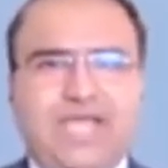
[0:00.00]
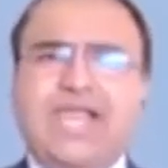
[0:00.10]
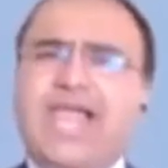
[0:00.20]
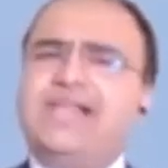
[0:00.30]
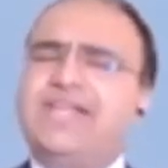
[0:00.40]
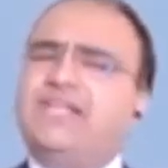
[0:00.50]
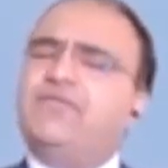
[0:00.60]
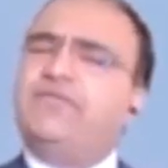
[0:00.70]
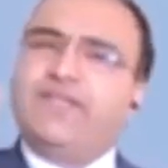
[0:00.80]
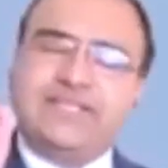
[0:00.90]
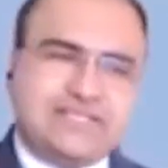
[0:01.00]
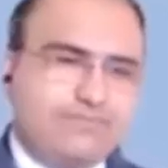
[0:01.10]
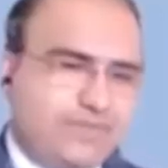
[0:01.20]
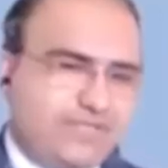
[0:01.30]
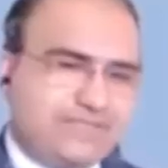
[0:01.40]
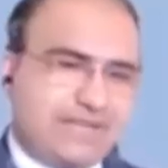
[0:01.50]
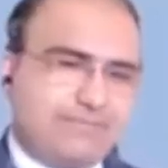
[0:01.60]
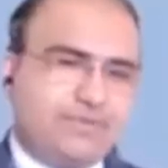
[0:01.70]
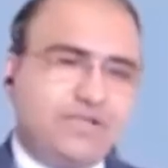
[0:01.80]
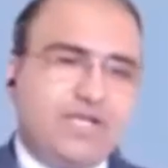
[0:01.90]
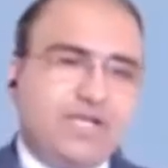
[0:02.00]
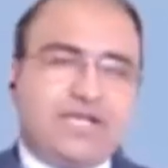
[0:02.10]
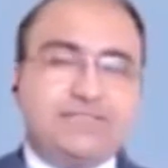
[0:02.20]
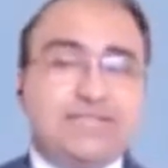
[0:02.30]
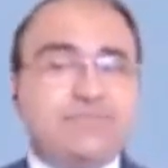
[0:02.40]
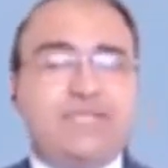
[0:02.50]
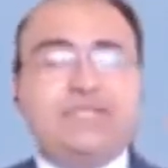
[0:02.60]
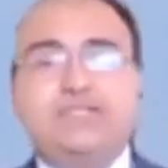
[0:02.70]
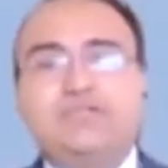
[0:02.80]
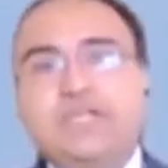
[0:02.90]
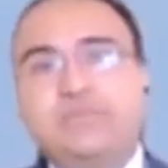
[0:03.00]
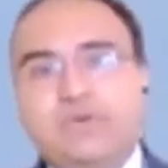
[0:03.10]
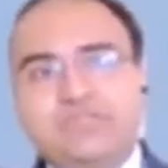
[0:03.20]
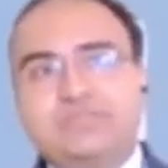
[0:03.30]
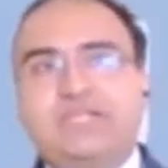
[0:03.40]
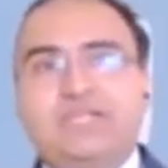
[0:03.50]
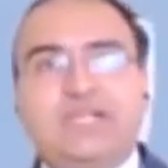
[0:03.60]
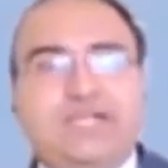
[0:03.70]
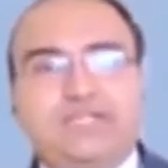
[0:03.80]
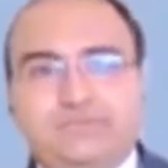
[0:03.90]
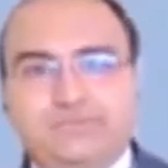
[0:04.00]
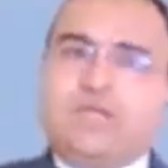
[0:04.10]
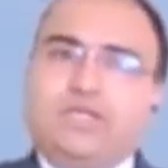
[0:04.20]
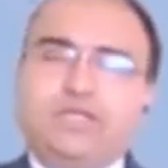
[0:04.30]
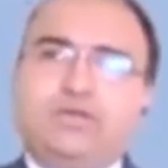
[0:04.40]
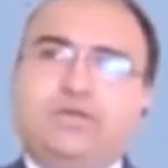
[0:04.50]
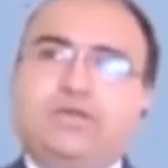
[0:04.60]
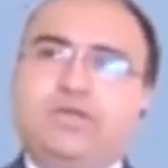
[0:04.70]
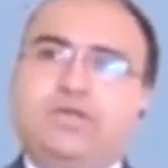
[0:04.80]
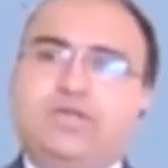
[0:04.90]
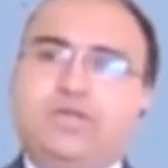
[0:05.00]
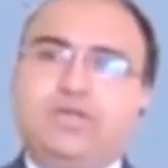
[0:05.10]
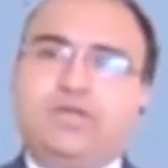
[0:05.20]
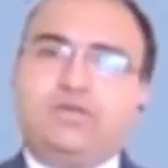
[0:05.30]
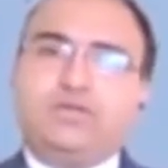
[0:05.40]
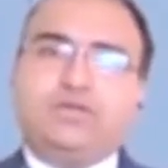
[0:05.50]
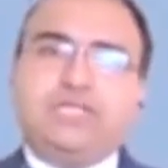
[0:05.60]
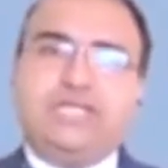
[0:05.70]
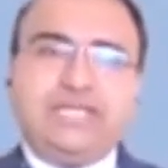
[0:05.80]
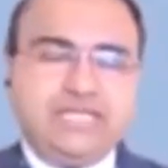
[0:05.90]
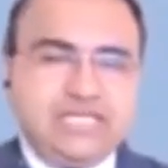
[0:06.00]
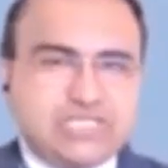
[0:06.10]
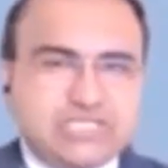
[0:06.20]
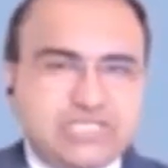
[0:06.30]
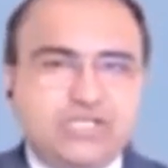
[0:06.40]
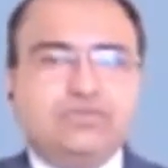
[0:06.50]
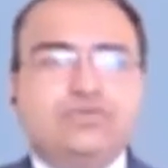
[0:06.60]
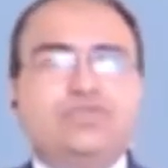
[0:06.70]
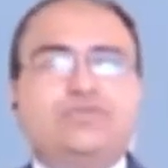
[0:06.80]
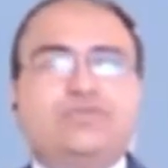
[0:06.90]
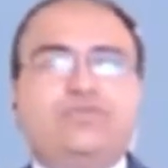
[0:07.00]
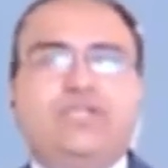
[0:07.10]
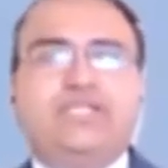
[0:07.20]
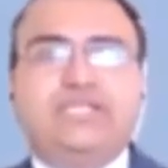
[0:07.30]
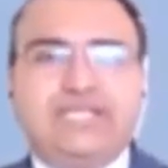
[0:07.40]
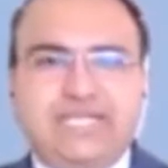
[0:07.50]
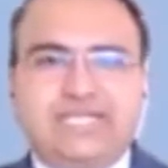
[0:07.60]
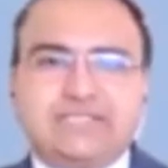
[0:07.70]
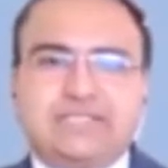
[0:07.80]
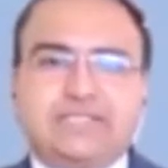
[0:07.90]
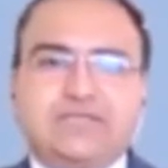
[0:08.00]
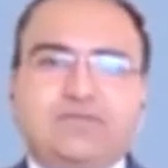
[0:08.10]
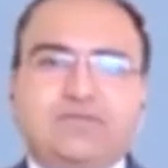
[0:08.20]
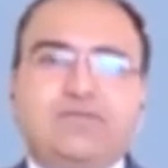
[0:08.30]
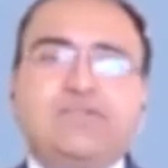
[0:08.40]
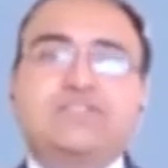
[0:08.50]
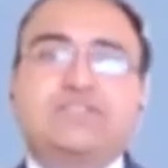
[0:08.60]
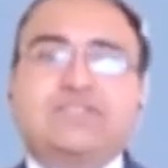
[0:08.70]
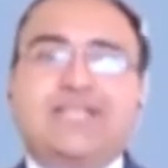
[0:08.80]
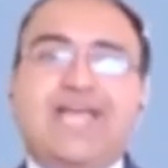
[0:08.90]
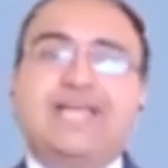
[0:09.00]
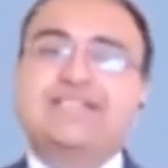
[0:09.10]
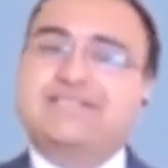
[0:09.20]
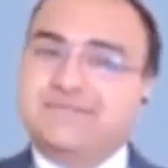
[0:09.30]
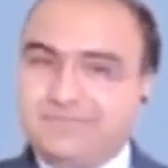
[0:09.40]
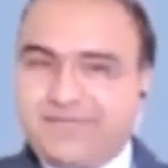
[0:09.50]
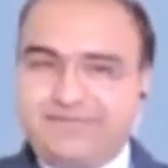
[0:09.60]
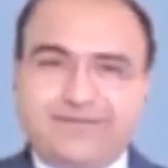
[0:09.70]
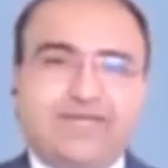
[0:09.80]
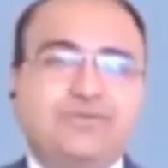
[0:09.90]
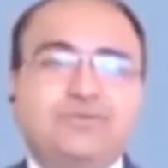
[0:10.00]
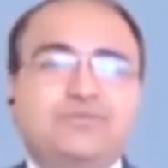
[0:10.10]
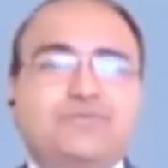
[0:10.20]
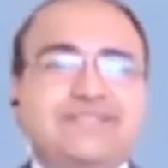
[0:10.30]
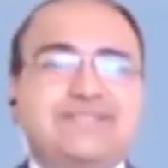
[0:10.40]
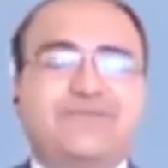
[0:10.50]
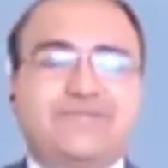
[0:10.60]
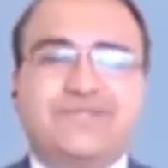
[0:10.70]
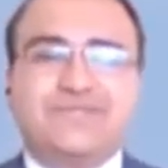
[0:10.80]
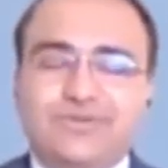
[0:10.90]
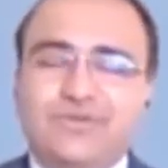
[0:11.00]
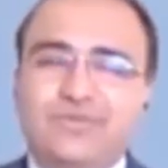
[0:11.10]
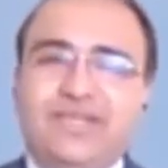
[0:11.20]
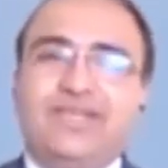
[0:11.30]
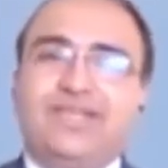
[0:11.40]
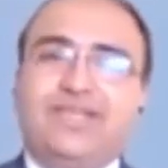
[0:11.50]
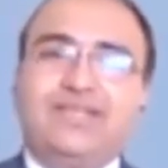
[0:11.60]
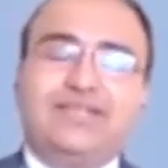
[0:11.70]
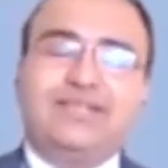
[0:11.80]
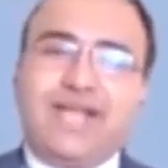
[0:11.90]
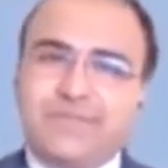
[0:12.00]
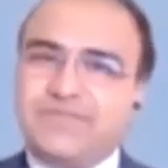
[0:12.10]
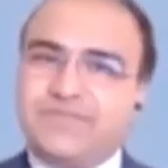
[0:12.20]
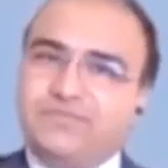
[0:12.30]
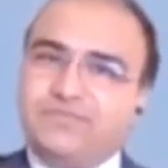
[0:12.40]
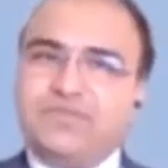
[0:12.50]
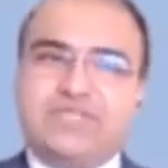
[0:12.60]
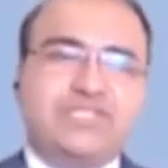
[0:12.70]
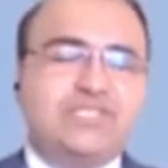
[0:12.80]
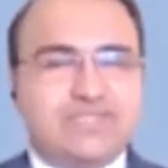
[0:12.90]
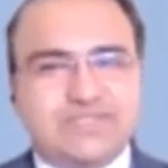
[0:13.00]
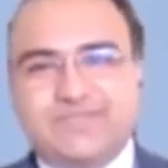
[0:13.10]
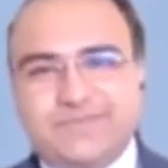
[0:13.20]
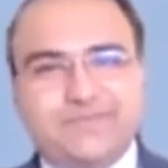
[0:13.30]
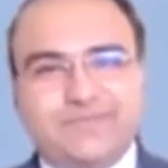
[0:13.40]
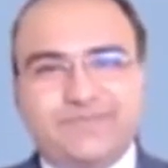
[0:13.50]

I'll take a very simple example and something that you can possibly relate to. You know, the initial use of the word gigs was, as my friend who's present with us told me, comes from musicians,